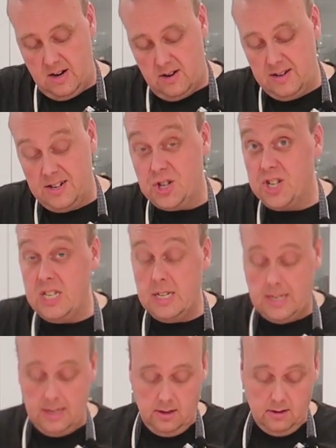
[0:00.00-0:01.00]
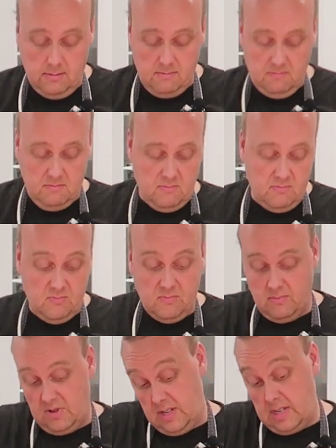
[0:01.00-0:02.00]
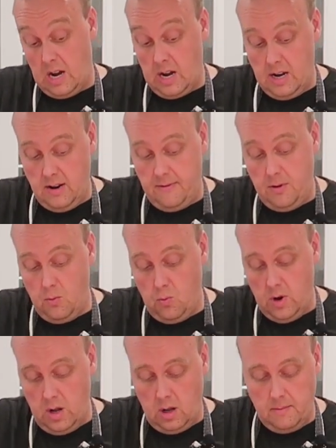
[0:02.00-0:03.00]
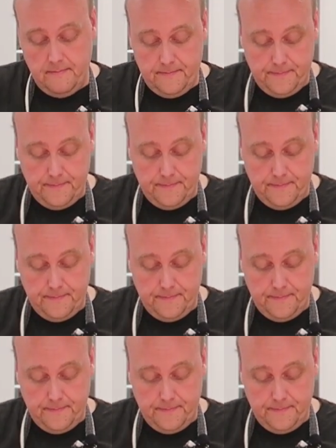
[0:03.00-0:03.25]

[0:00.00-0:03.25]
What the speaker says: on the cheesier side, if you will.